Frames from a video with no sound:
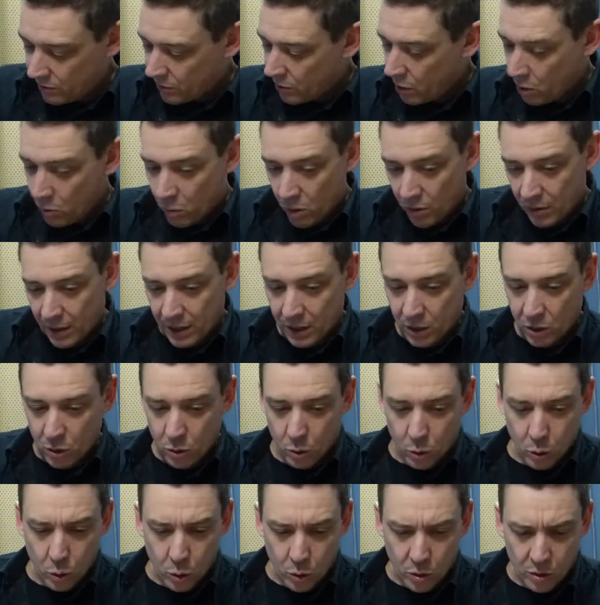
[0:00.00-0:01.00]
what they
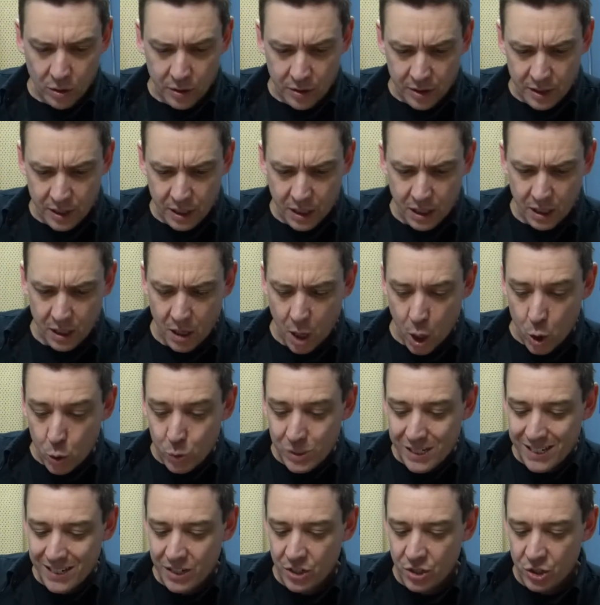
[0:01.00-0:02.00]
call the
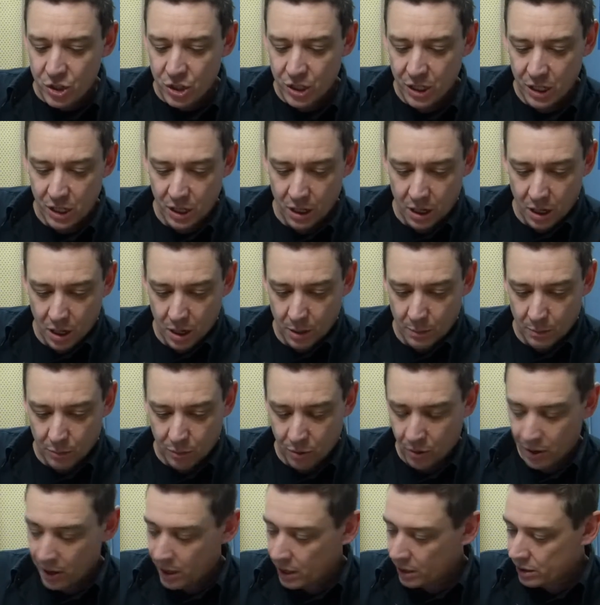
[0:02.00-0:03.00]
OTG
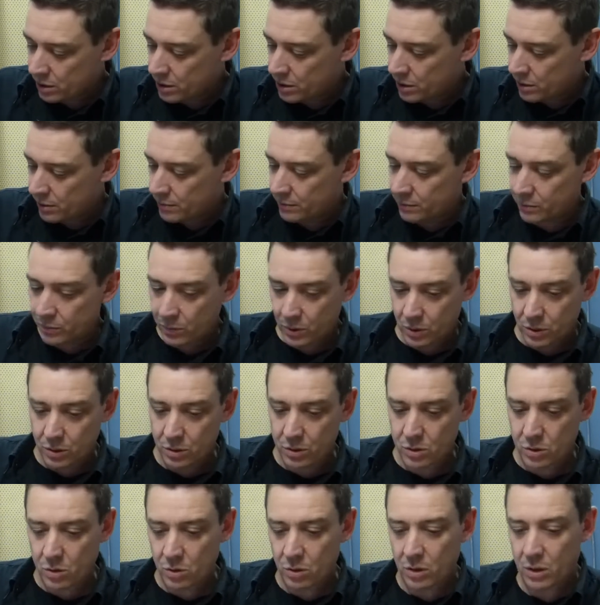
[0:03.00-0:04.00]
product, which
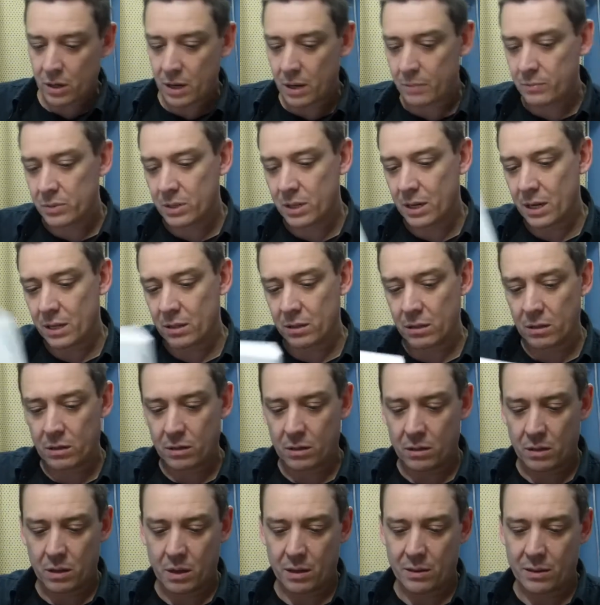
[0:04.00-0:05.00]
has got an mSATA,
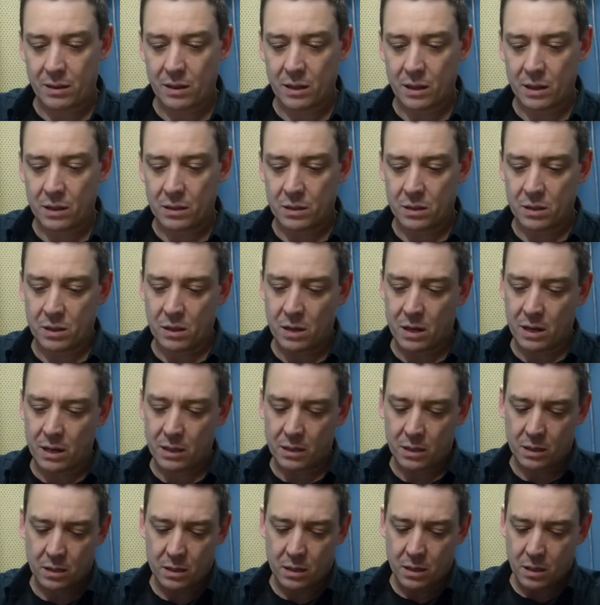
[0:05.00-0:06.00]
I think, inside,